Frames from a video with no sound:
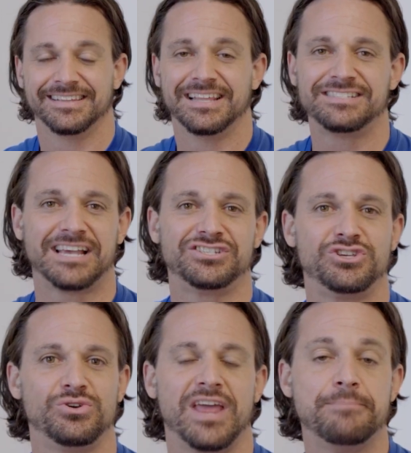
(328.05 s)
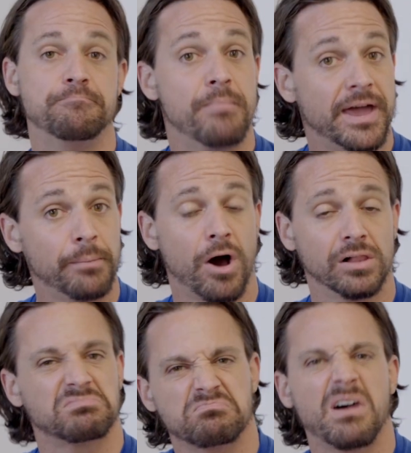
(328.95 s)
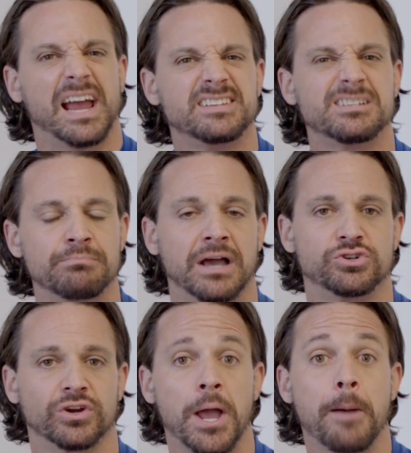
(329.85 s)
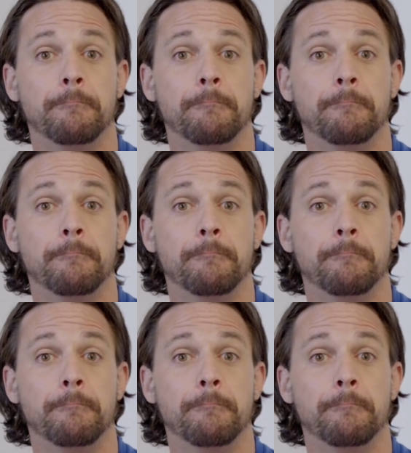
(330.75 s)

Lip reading: Let's execute a metabolic, isometric